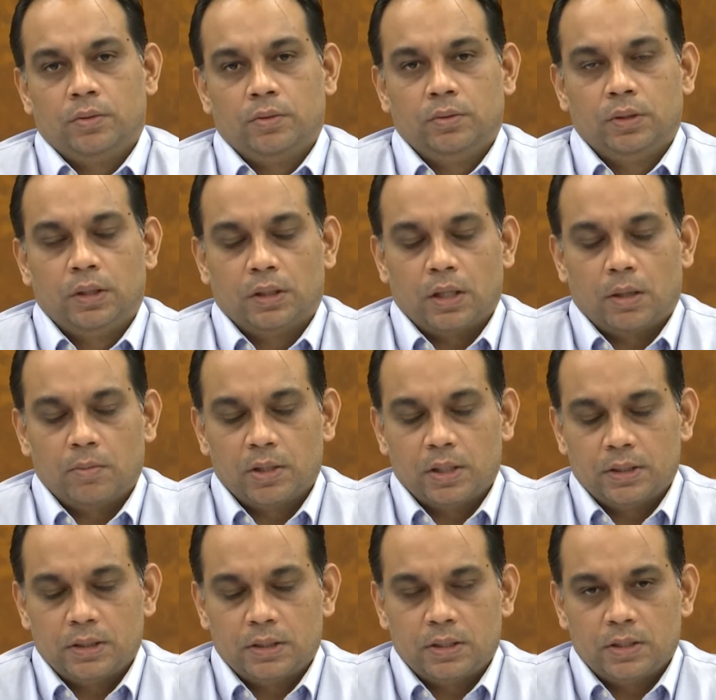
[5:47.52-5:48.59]
the thermal
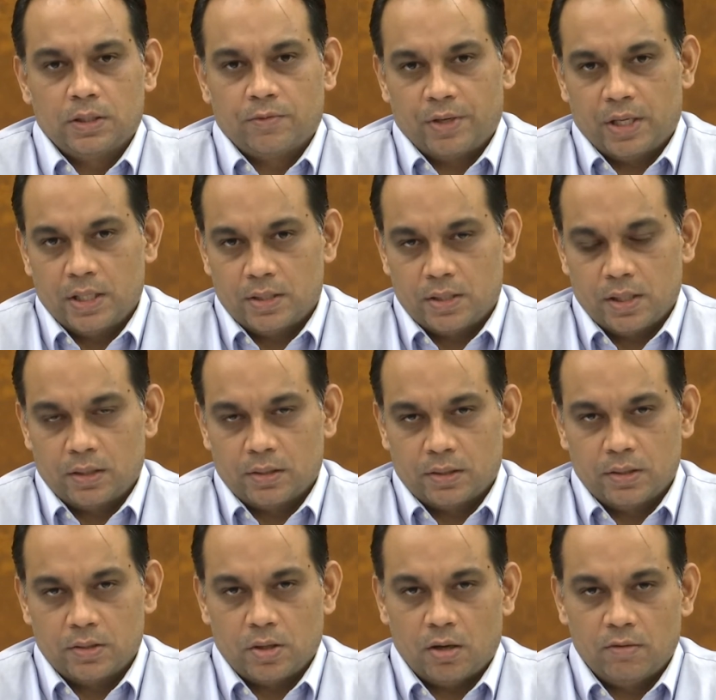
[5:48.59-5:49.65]
resistance of a heat sink
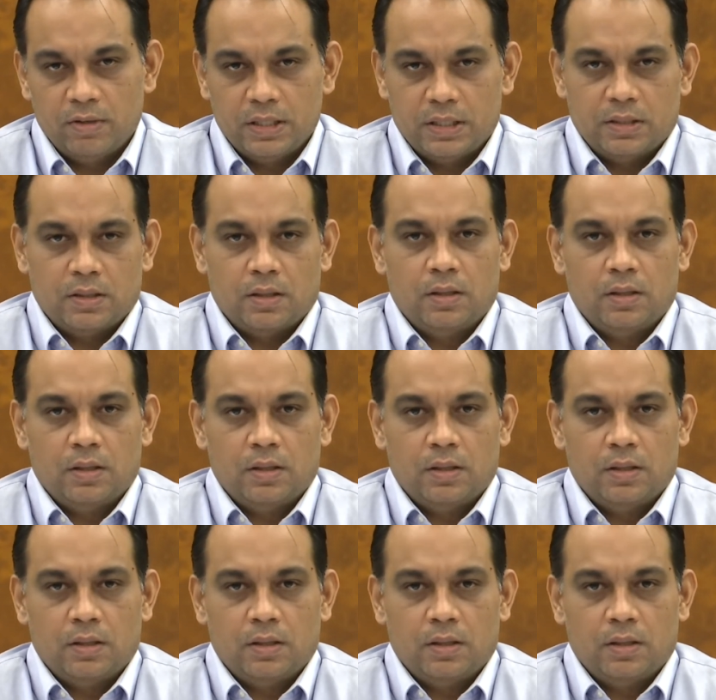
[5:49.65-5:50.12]
is always